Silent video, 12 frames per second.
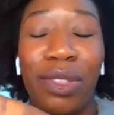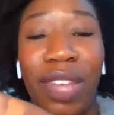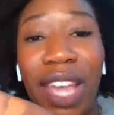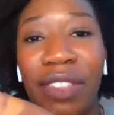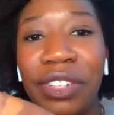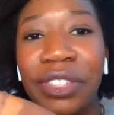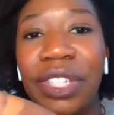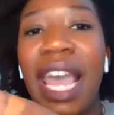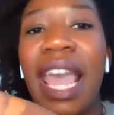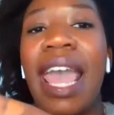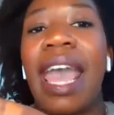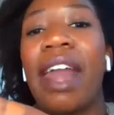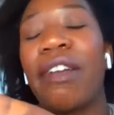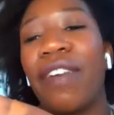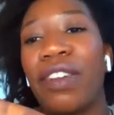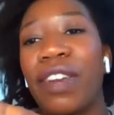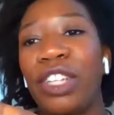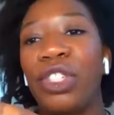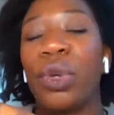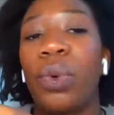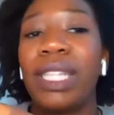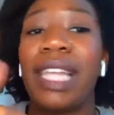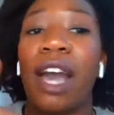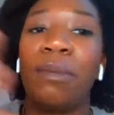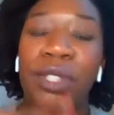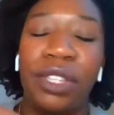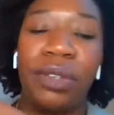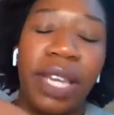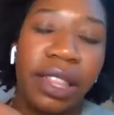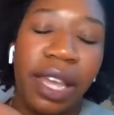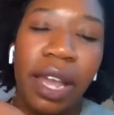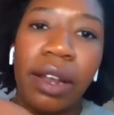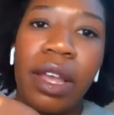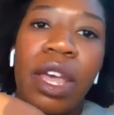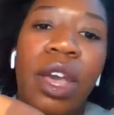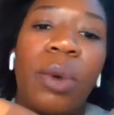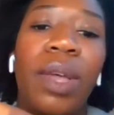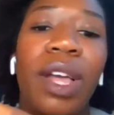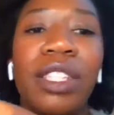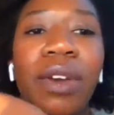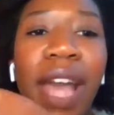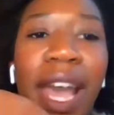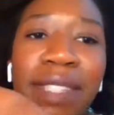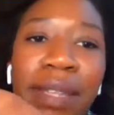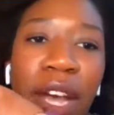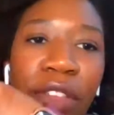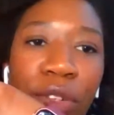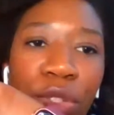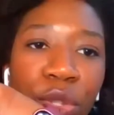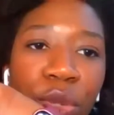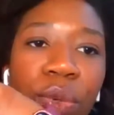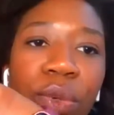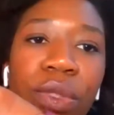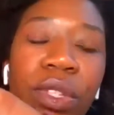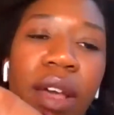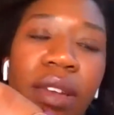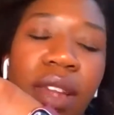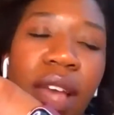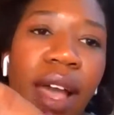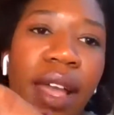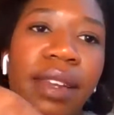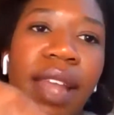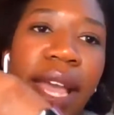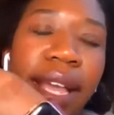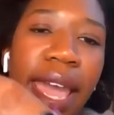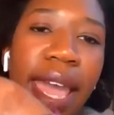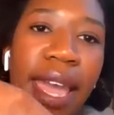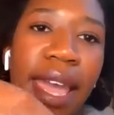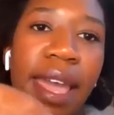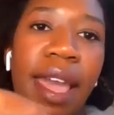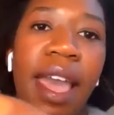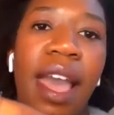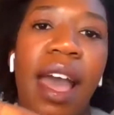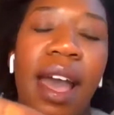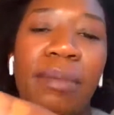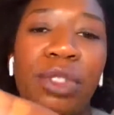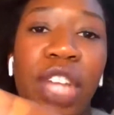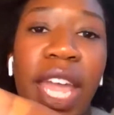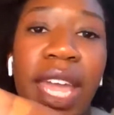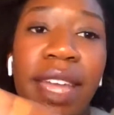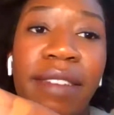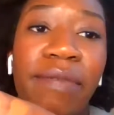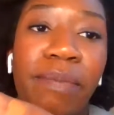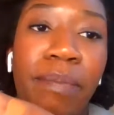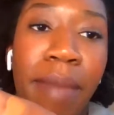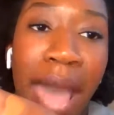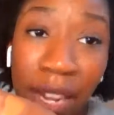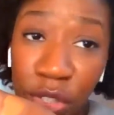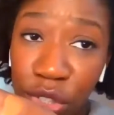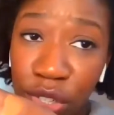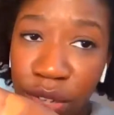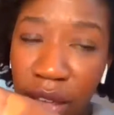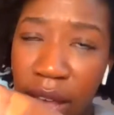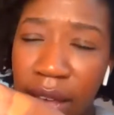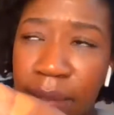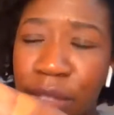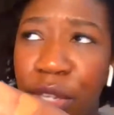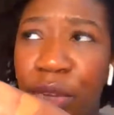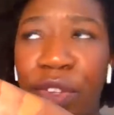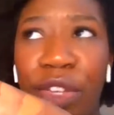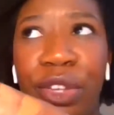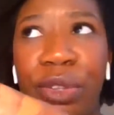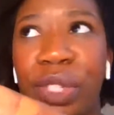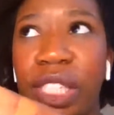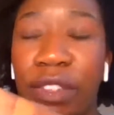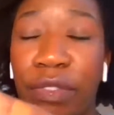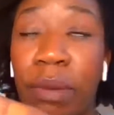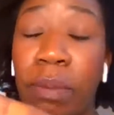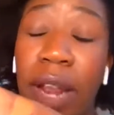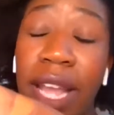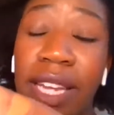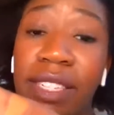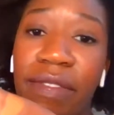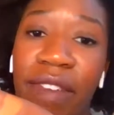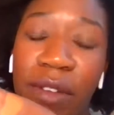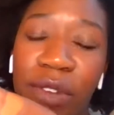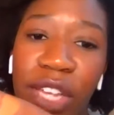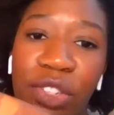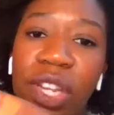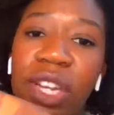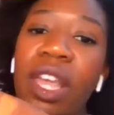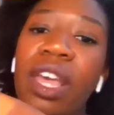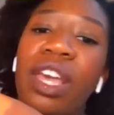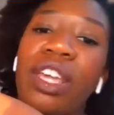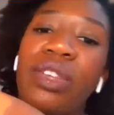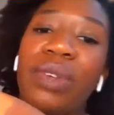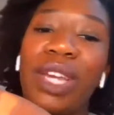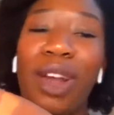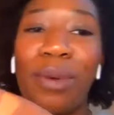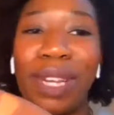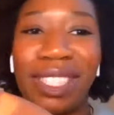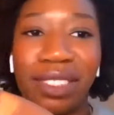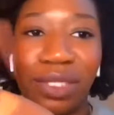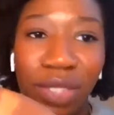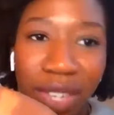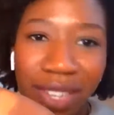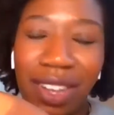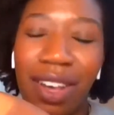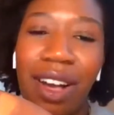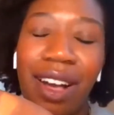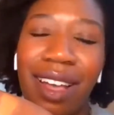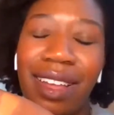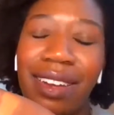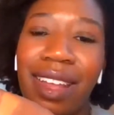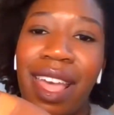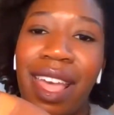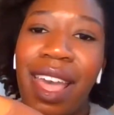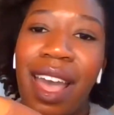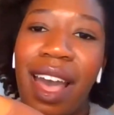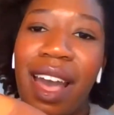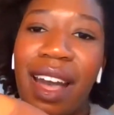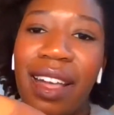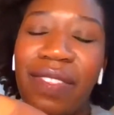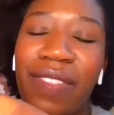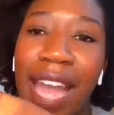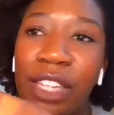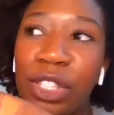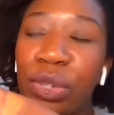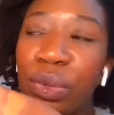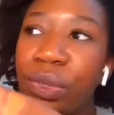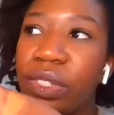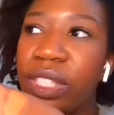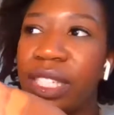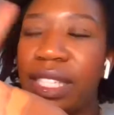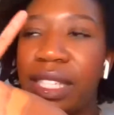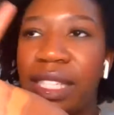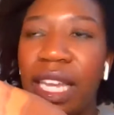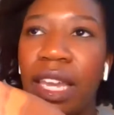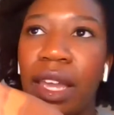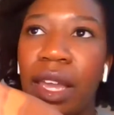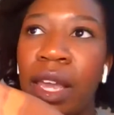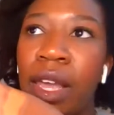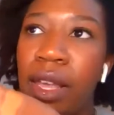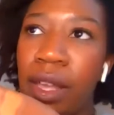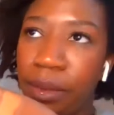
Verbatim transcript: all the others. And our foundation quiz helps you get there. We also have some other tools online like a um, shade match. Um, so if you use a different brand of foundation, you can always look on uh, that tool to see